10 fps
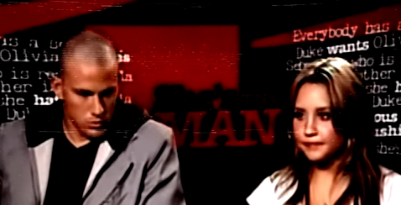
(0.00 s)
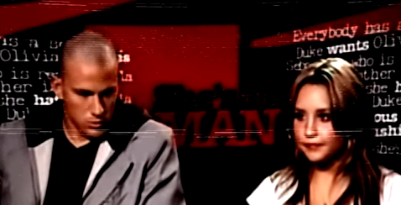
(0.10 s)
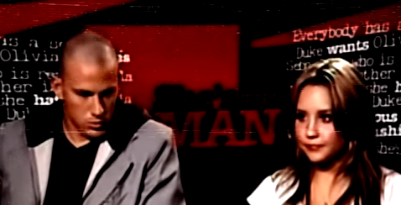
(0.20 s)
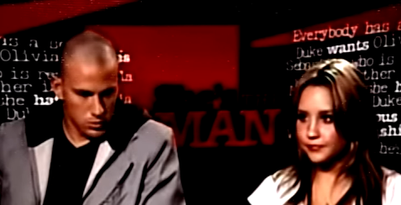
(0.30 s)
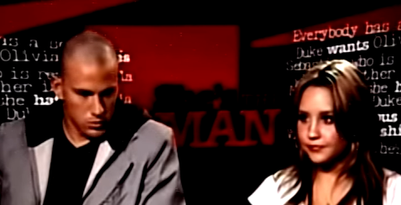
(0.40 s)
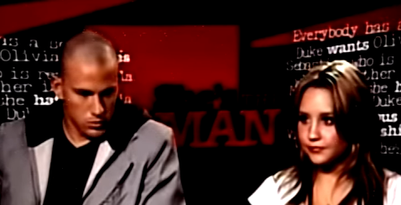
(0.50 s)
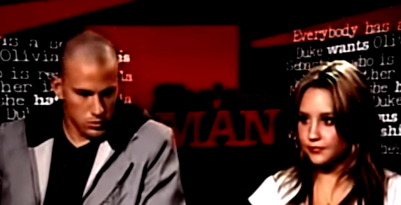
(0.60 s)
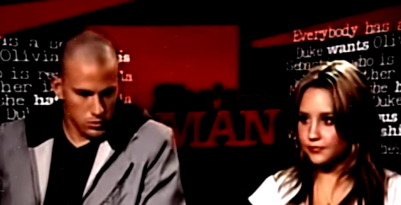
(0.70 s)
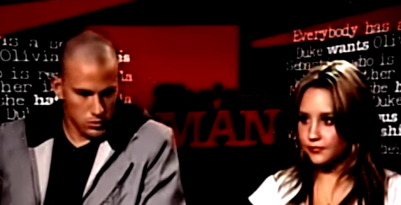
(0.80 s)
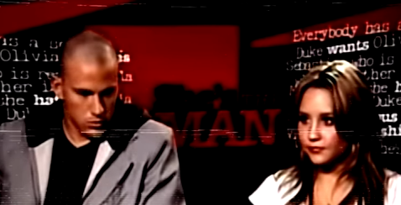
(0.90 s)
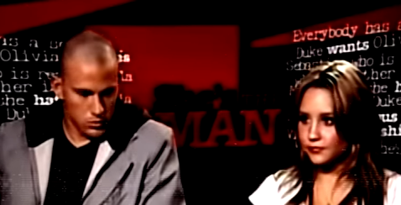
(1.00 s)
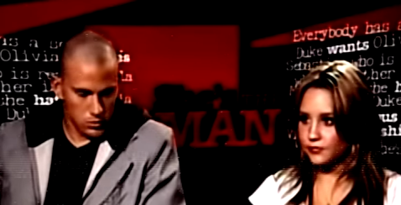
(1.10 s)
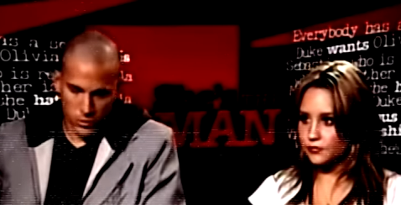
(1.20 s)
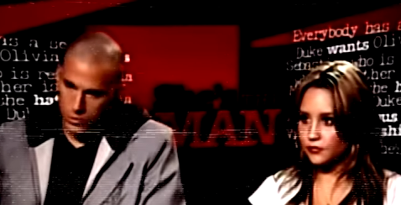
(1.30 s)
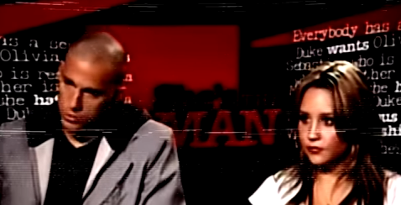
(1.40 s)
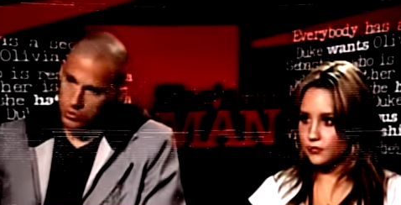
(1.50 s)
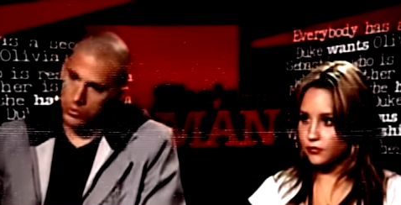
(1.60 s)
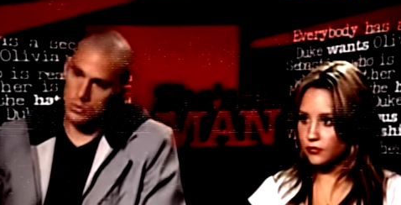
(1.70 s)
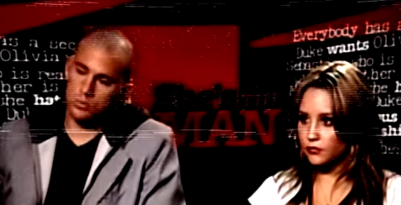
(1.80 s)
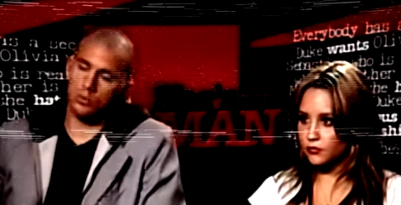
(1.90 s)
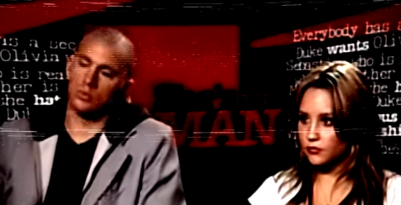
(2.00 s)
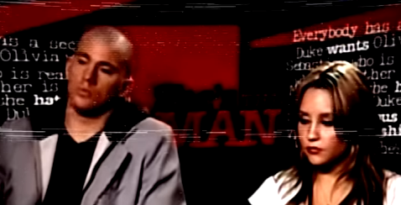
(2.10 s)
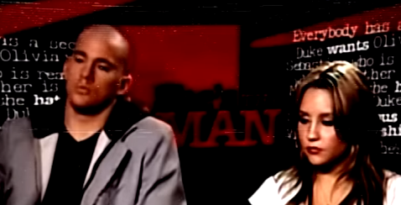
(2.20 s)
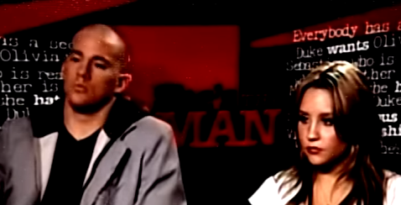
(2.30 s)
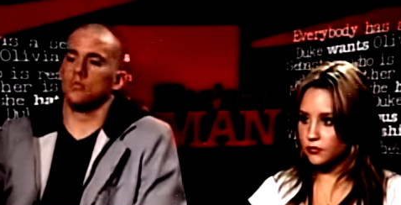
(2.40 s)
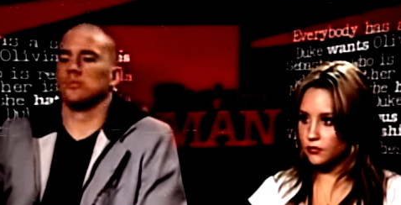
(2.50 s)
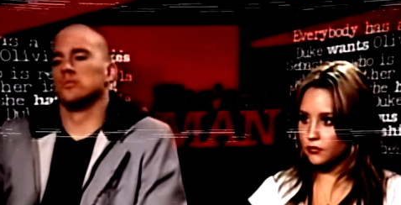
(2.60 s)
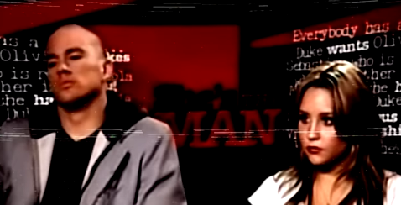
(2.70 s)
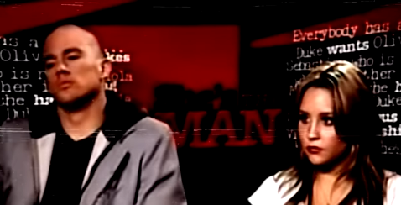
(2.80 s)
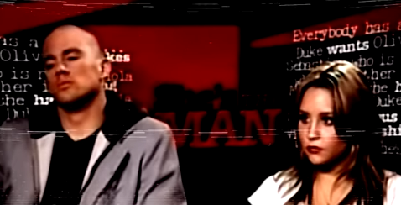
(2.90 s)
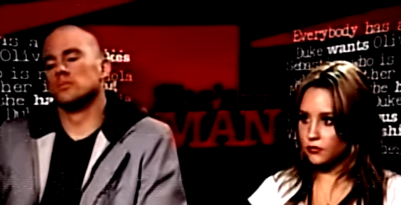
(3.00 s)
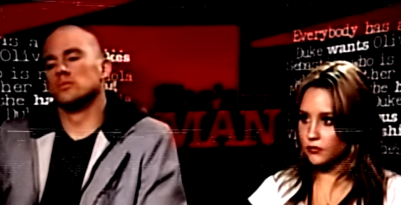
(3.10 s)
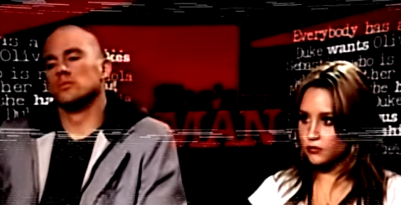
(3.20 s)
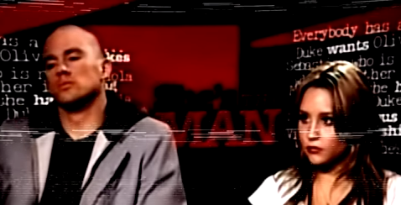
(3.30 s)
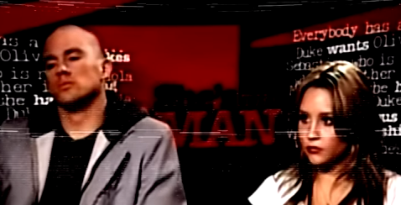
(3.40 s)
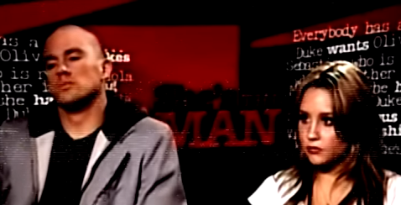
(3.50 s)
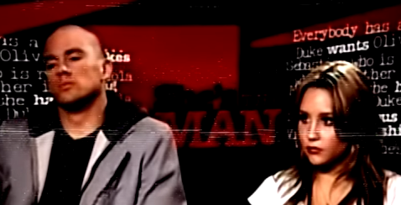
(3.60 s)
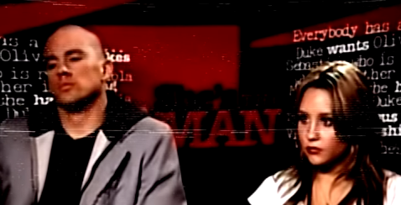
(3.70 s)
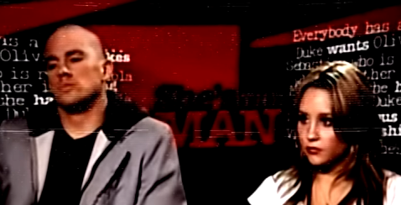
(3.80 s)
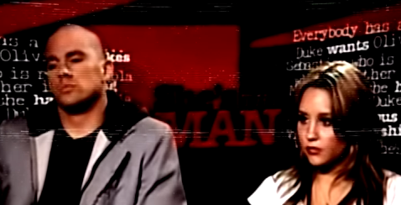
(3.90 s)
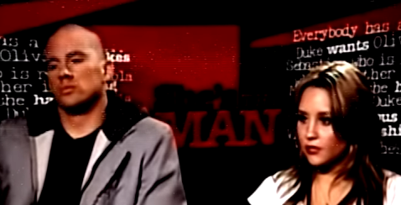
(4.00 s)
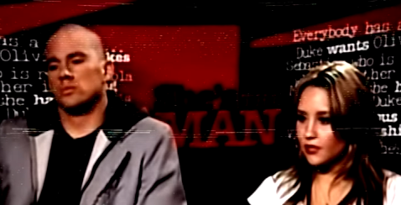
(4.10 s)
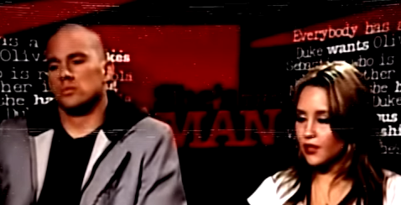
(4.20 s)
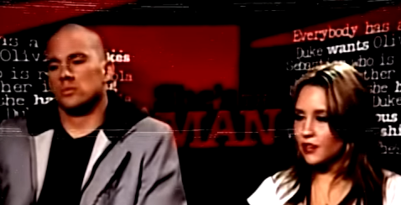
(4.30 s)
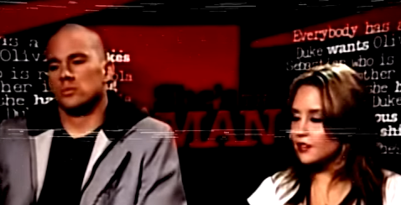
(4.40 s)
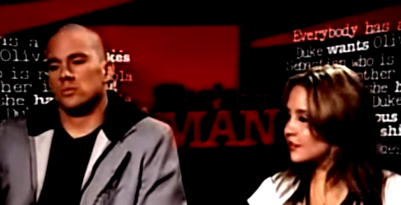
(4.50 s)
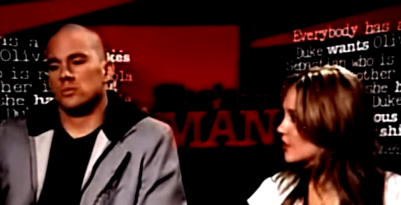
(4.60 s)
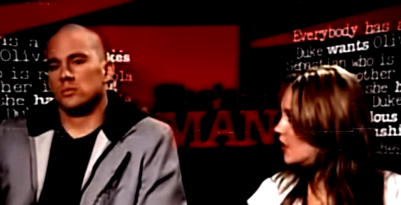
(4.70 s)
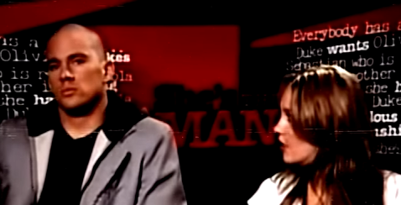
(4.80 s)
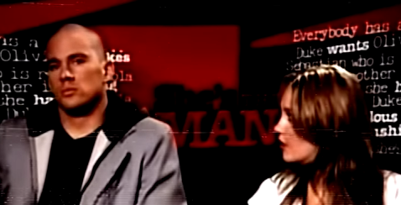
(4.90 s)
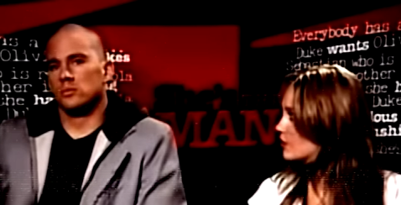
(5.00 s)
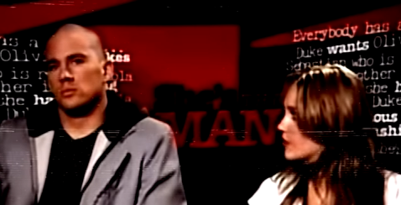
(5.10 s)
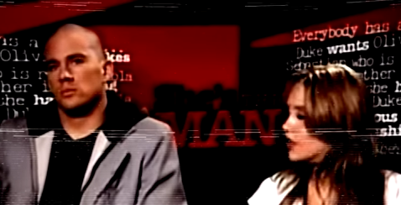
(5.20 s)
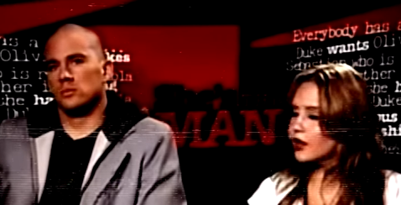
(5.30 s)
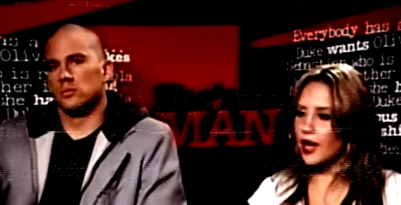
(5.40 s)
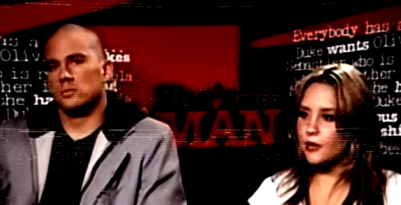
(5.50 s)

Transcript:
Speaker 1: Now, between takes or when you were at lunch and things, did you kind of keep it up as a guy when no, you're dressed up?